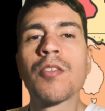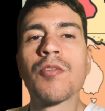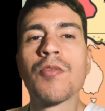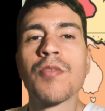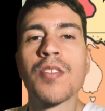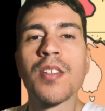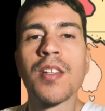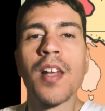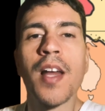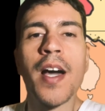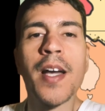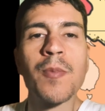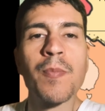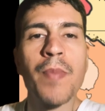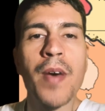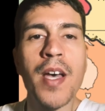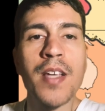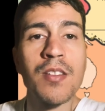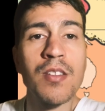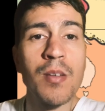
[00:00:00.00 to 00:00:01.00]
to slide
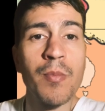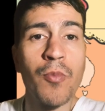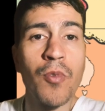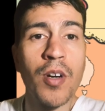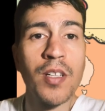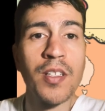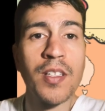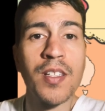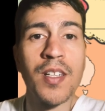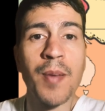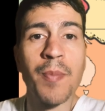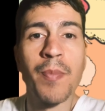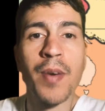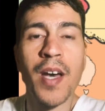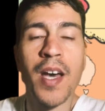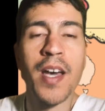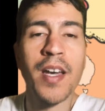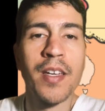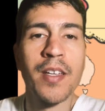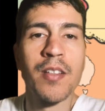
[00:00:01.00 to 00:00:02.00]
past someone in a
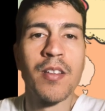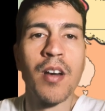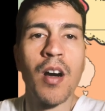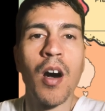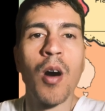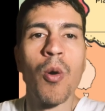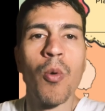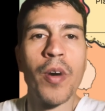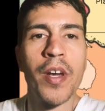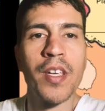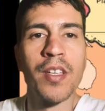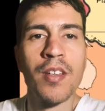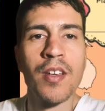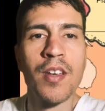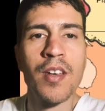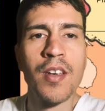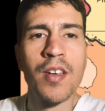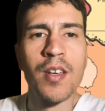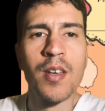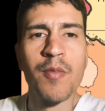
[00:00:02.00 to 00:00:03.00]
packed hallway.
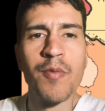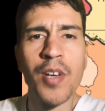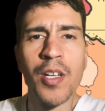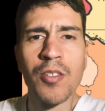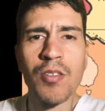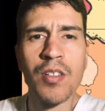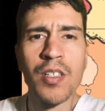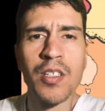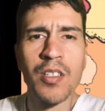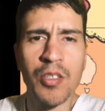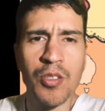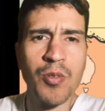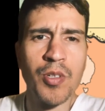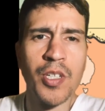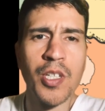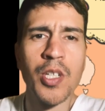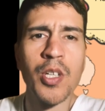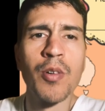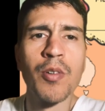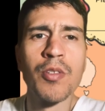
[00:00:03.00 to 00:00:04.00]
Eventually, you're
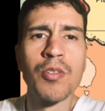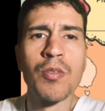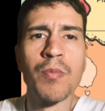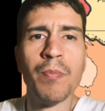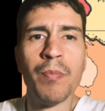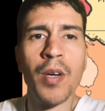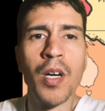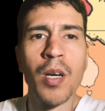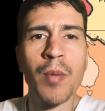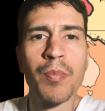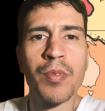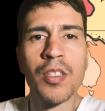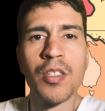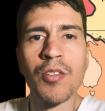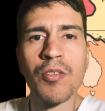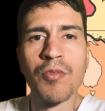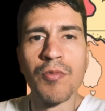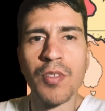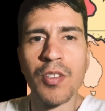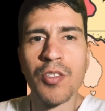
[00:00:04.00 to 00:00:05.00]
going to bump
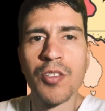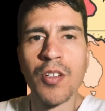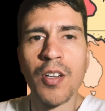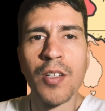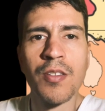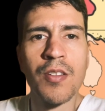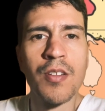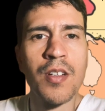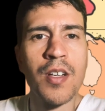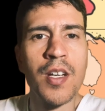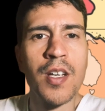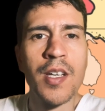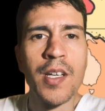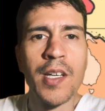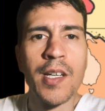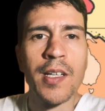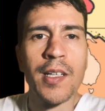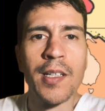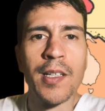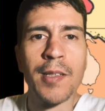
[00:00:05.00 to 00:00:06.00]
into each other
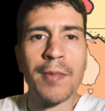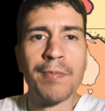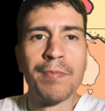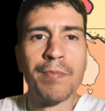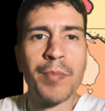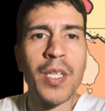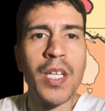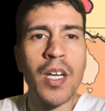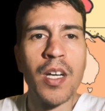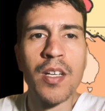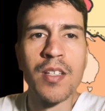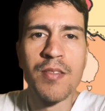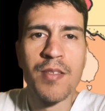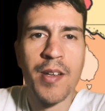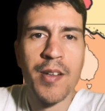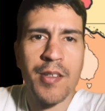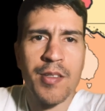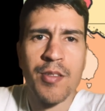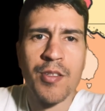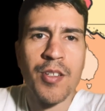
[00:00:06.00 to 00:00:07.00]
because
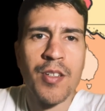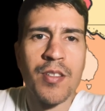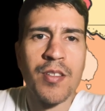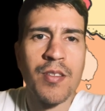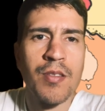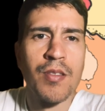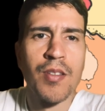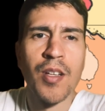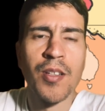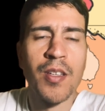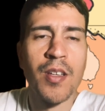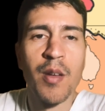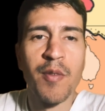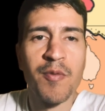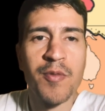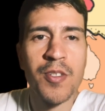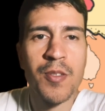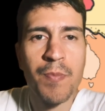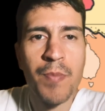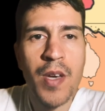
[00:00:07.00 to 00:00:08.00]
there's just not
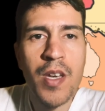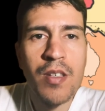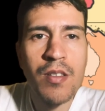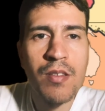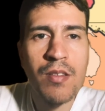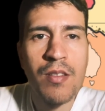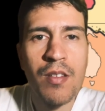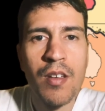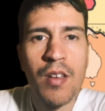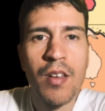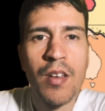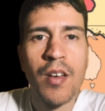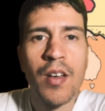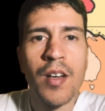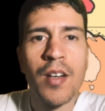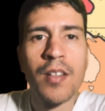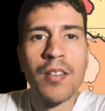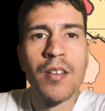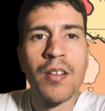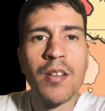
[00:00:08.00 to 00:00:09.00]
enough space.
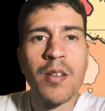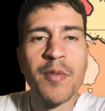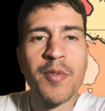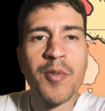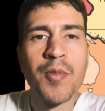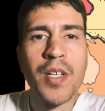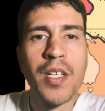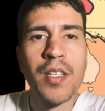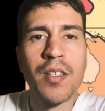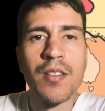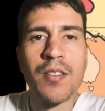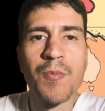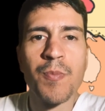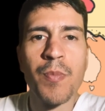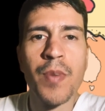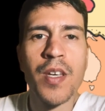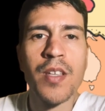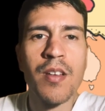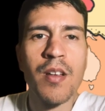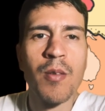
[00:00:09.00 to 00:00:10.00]
An earthquake is
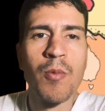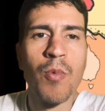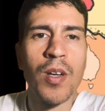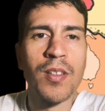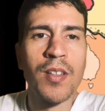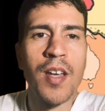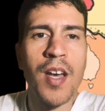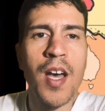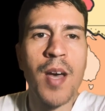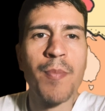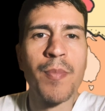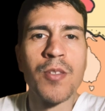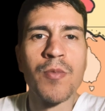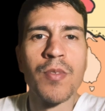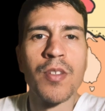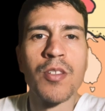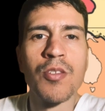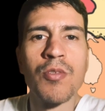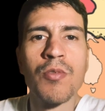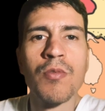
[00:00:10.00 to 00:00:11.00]
basically what happens
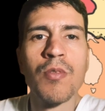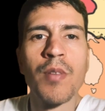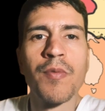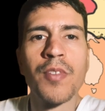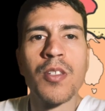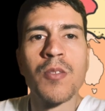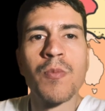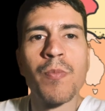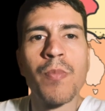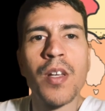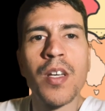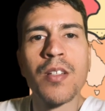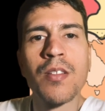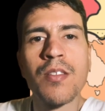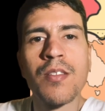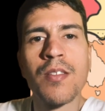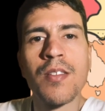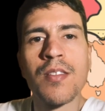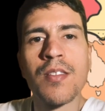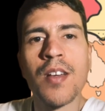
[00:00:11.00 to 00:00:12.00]
when two of these
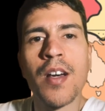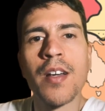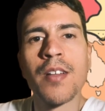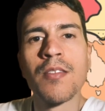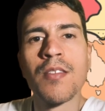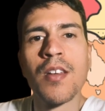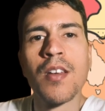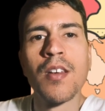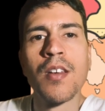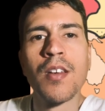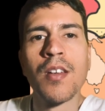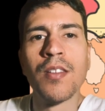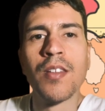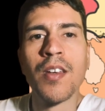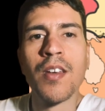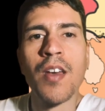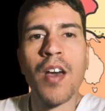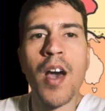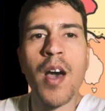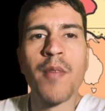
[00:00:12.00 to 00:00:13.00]
plates decide
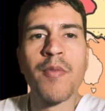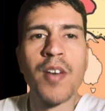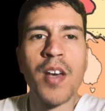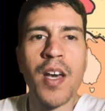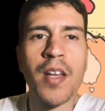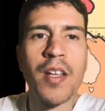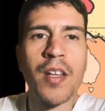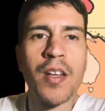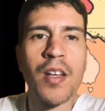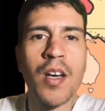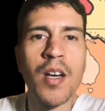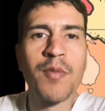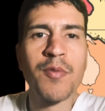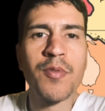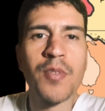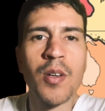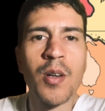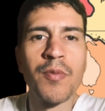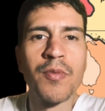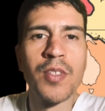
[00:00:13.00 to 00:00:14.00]
they have had enough
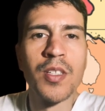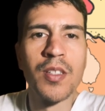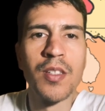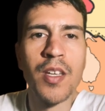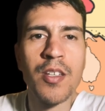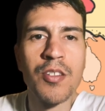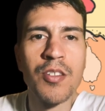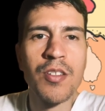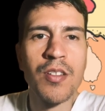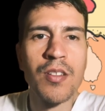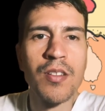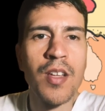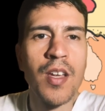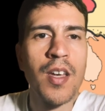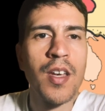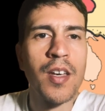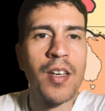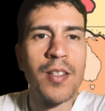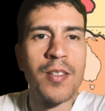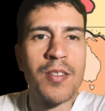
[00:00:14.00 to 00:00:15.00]
of the tension
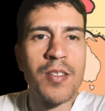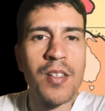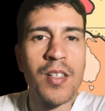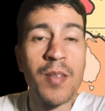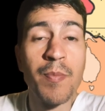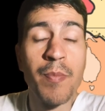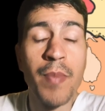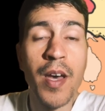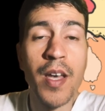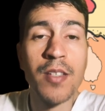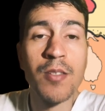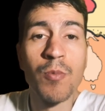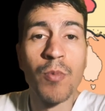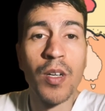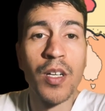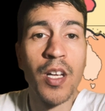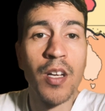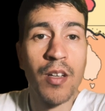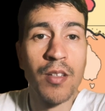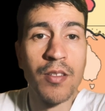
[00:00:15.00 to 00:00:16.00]
and slip past
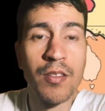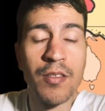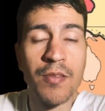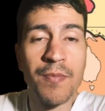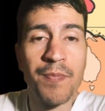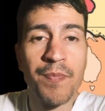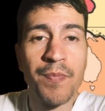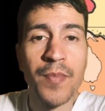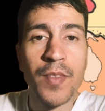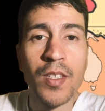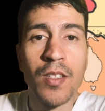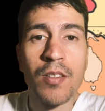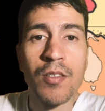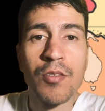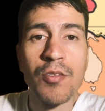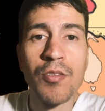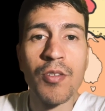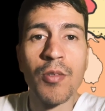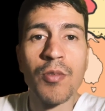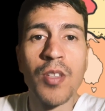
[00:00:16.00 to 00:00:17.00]
one another.
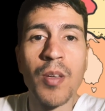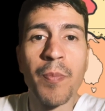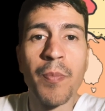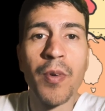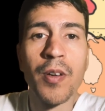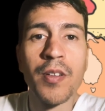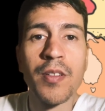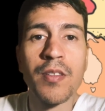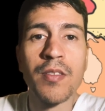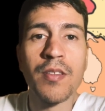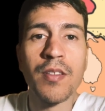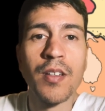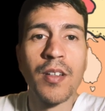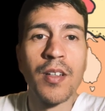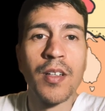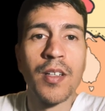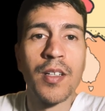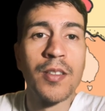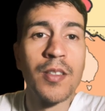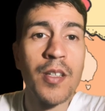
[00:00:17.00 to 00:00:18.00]
So the point
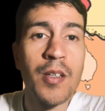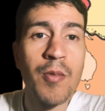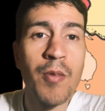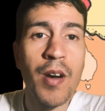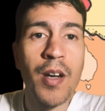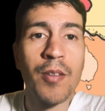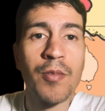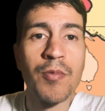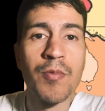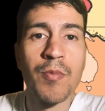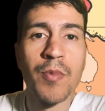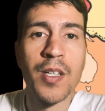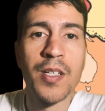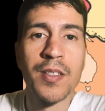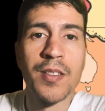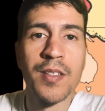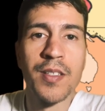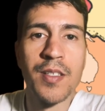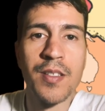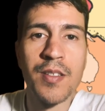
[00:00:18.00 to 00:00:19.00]
underground where
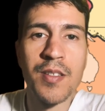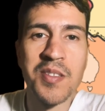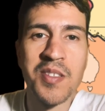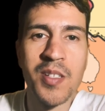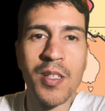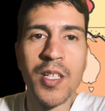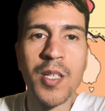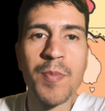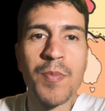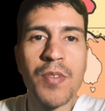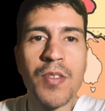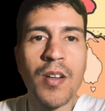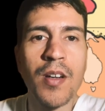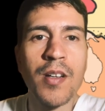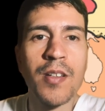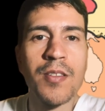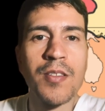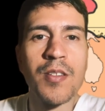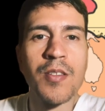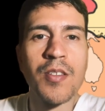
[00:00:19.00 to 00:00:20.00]
this slip
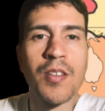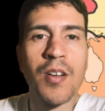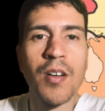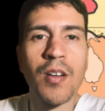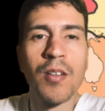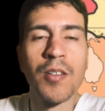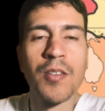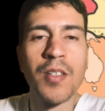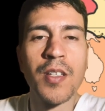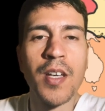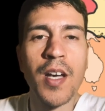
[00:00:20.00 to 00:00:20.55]
starts, it's called the